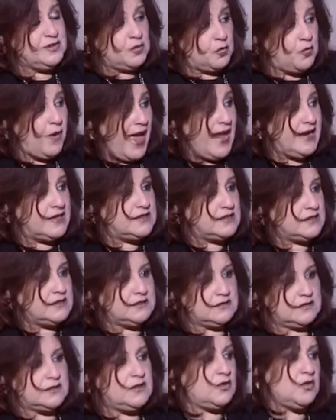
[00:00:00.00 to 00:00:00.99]
the wells.
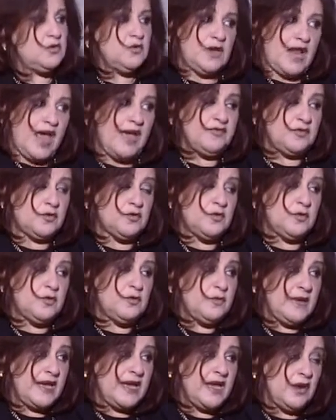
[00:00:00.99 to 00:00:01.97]
You will have
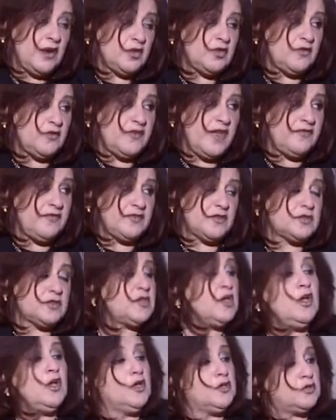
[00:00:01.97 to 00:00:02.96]
to make a lot of effort.
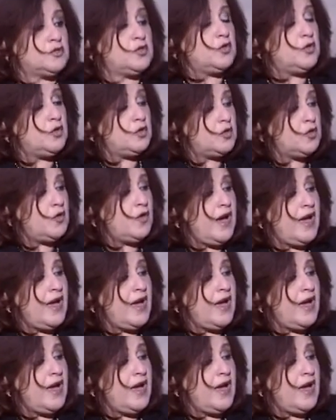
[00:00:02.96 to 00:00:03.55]
So you'll go